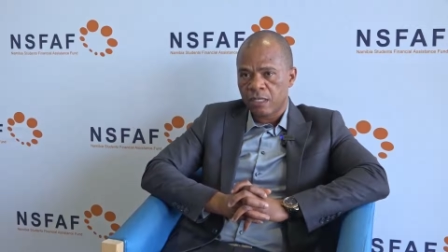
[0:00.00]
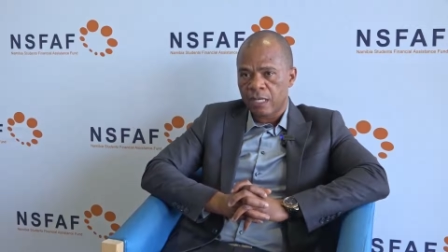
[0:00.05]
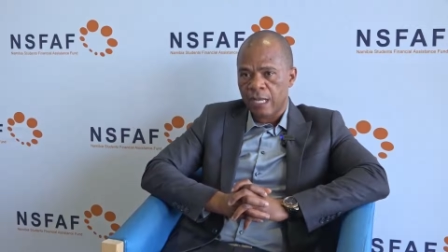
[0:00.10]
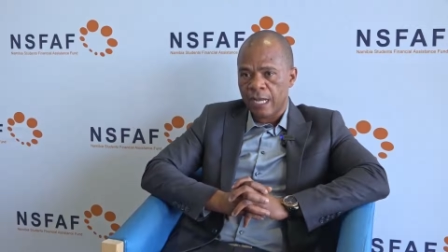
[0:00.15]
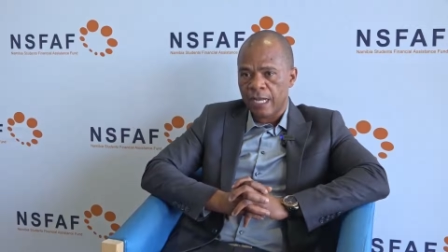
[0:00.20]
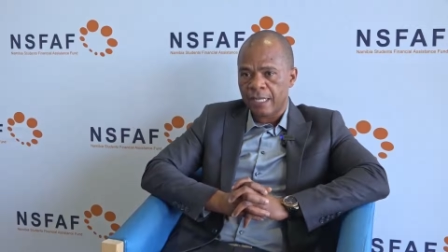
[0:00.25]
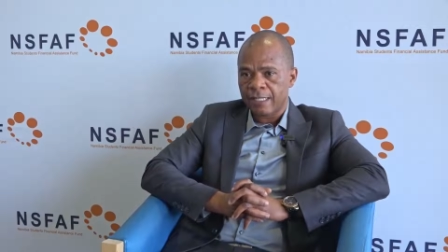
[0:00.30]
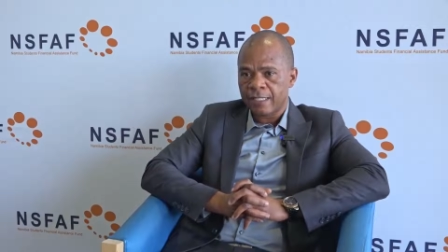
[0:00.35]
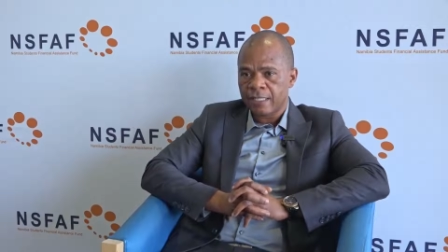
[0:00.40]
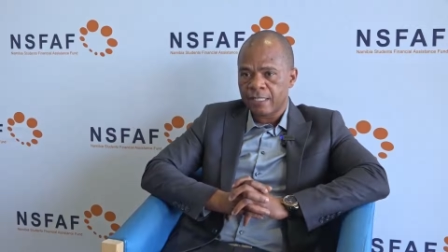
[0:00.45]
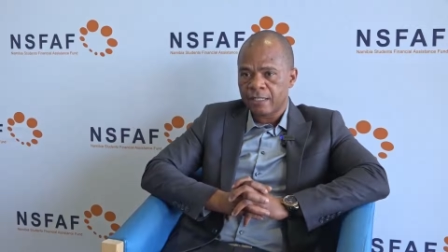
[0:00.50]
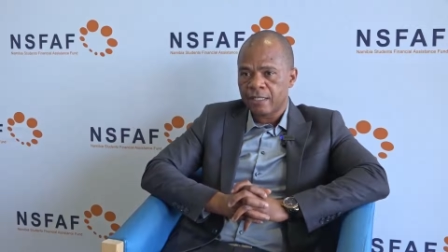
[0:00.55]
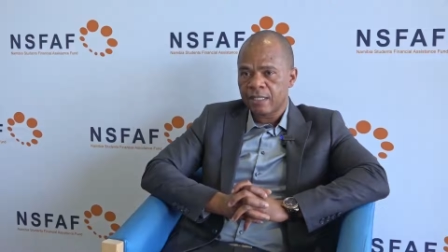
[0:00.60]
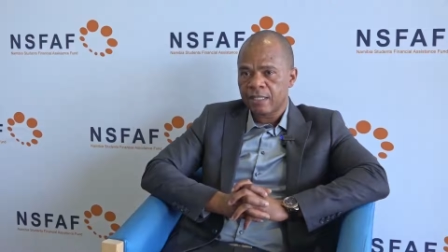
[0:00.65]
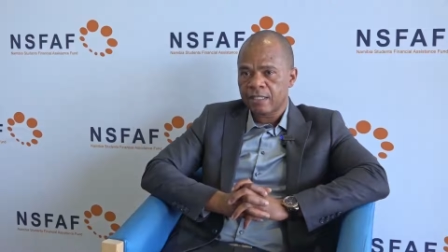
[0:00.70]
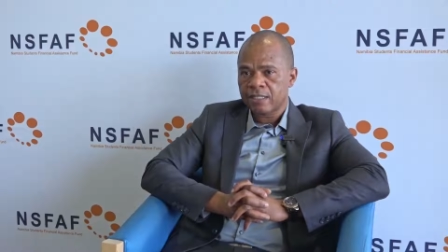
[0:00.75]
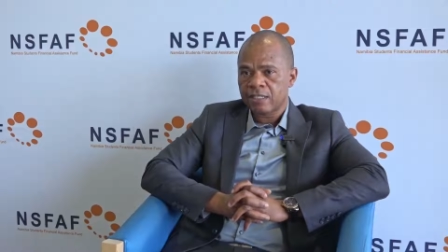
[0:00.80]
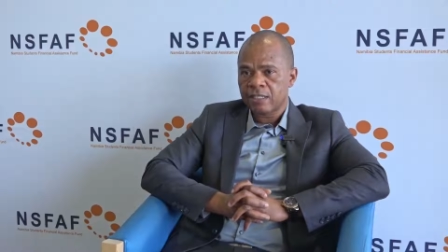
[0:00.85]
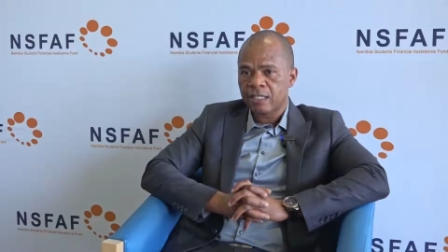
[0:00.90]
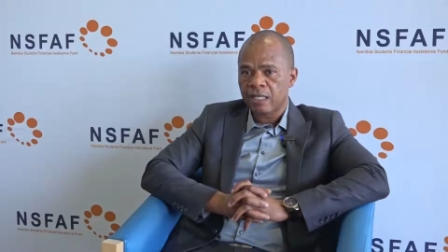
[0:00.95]
are
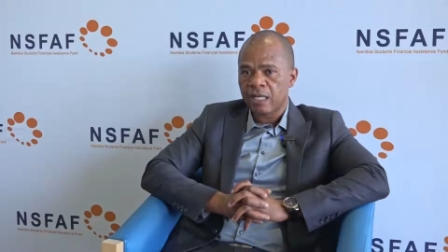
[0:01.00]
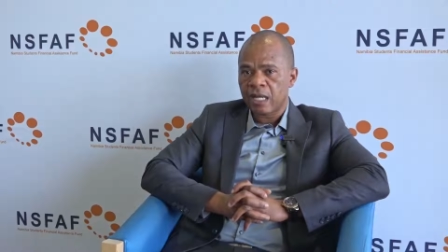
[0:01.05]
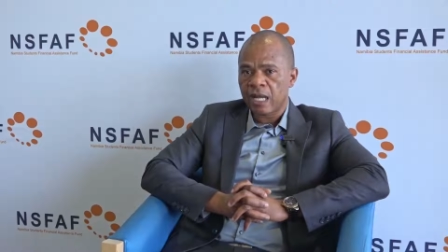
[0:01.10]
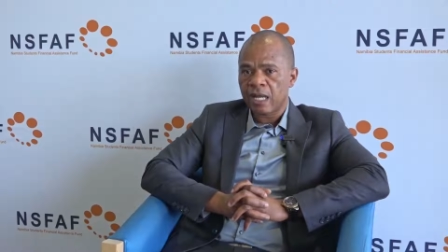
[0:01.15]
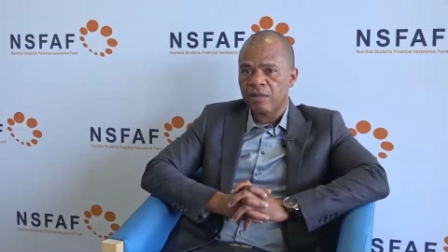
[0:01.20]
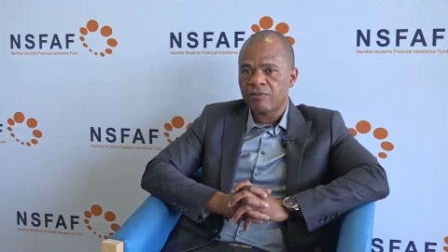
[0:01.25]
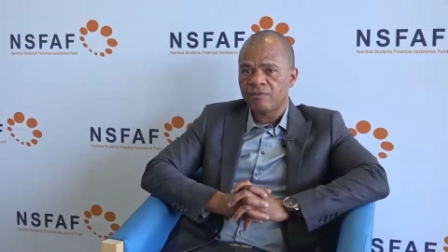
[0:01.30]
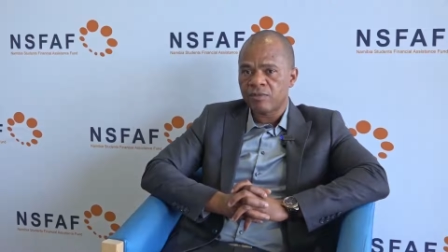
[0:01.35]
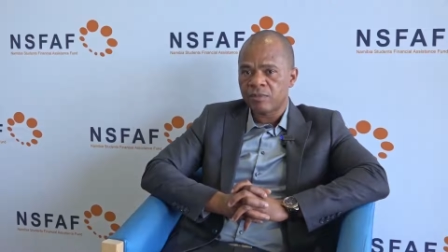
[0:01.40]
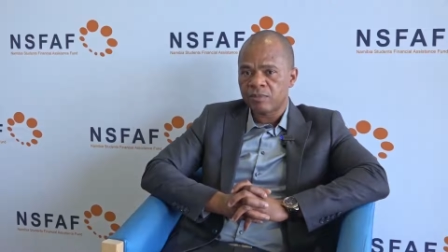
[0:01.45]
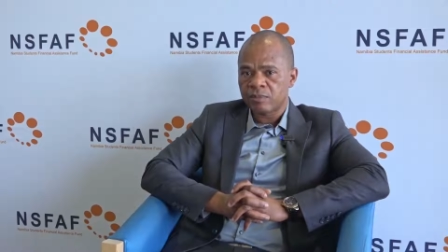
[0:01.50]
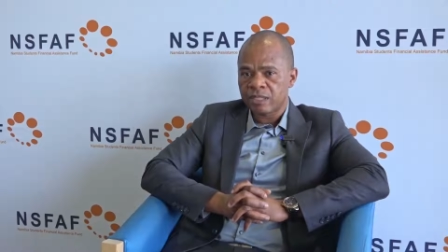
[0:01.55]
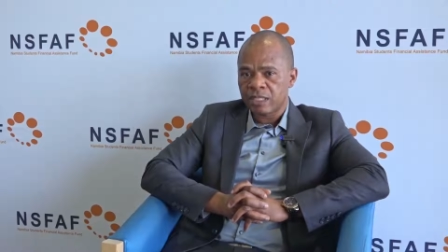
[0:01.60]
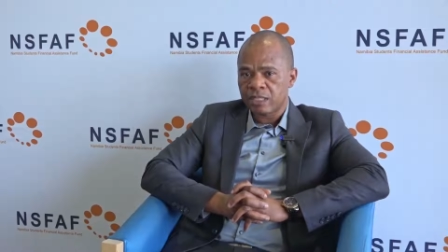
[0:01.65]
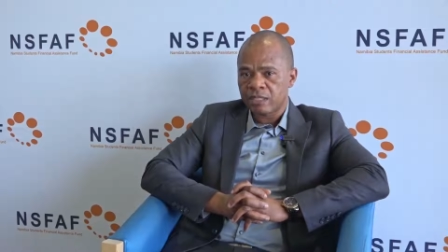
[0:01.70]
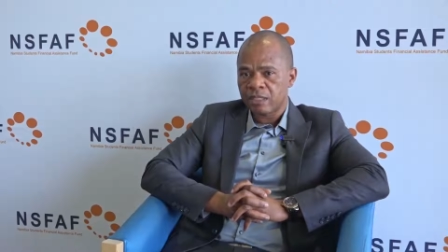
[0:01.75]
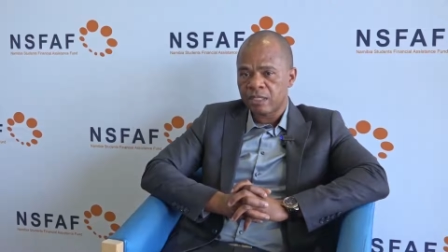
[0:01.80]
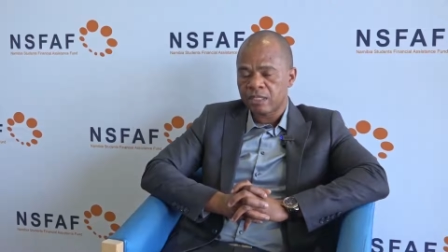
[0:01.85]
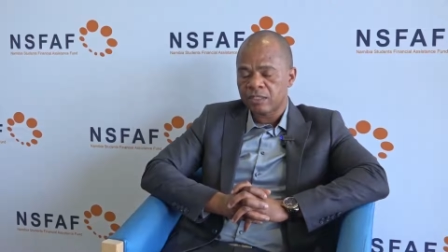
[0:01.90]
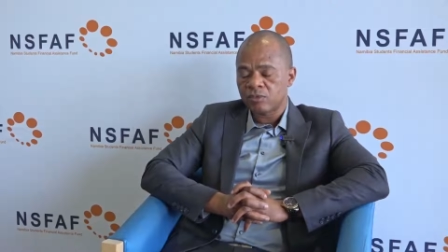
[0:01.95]
debtors that are from
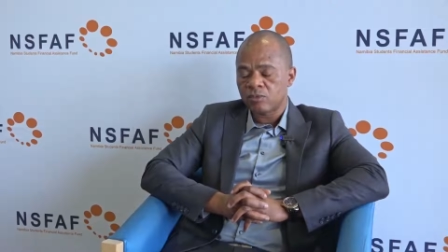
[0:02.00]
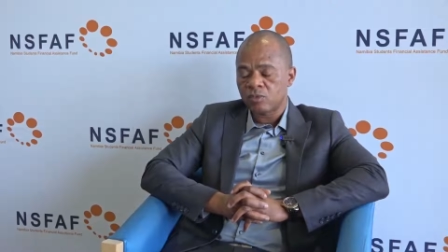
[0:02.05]
debtors